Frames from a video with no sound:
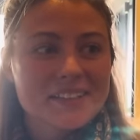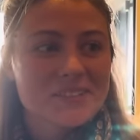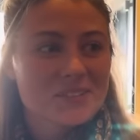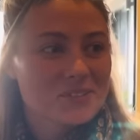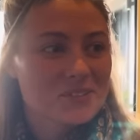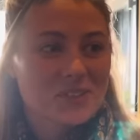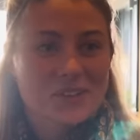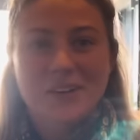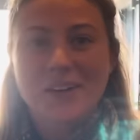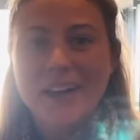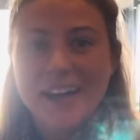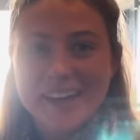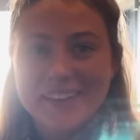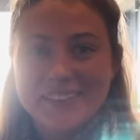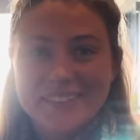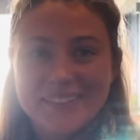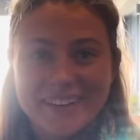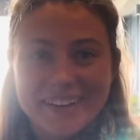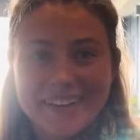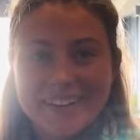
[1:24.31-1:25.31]
So I was like, okay,
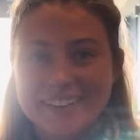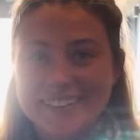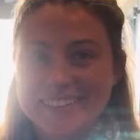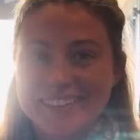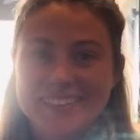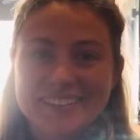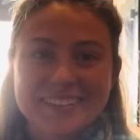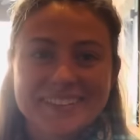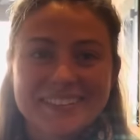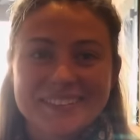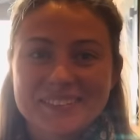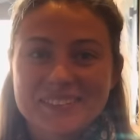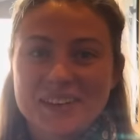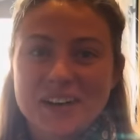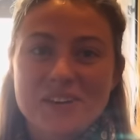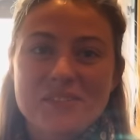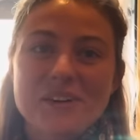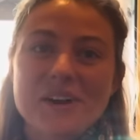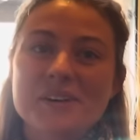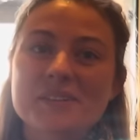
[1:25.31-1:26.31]
forget
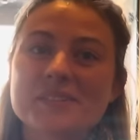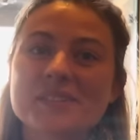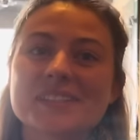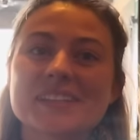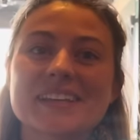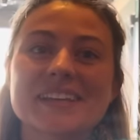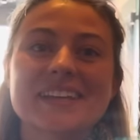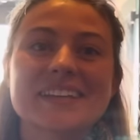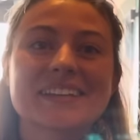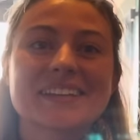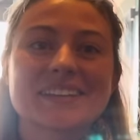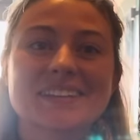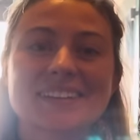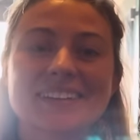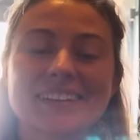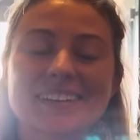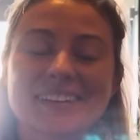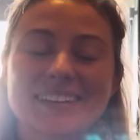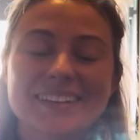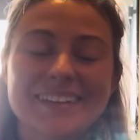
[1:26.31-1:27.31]
whatever I was thinking,
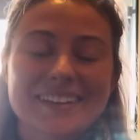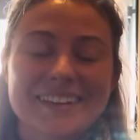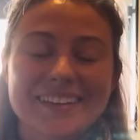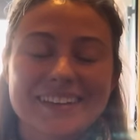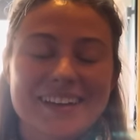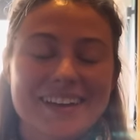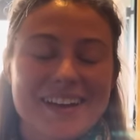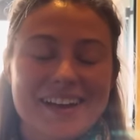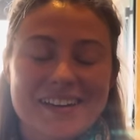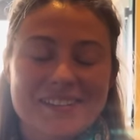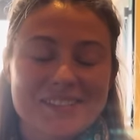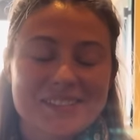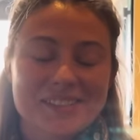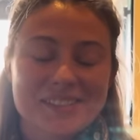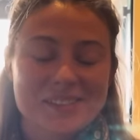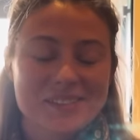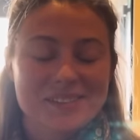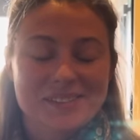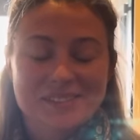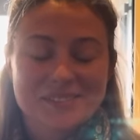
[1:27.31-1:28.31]
anything that I
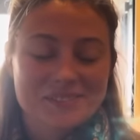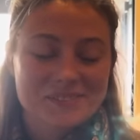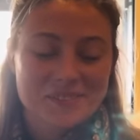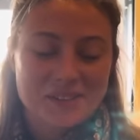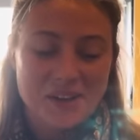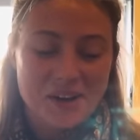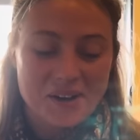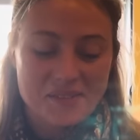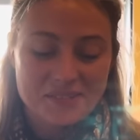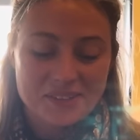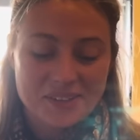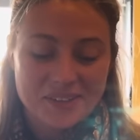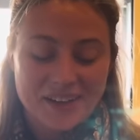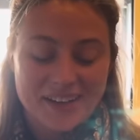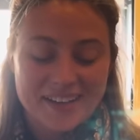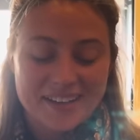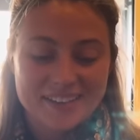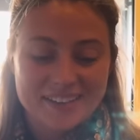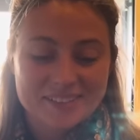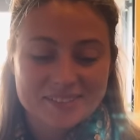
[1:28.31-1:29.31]
was, whatever,
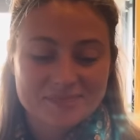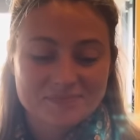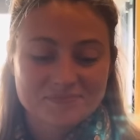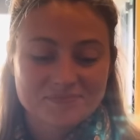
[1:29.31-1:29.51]
and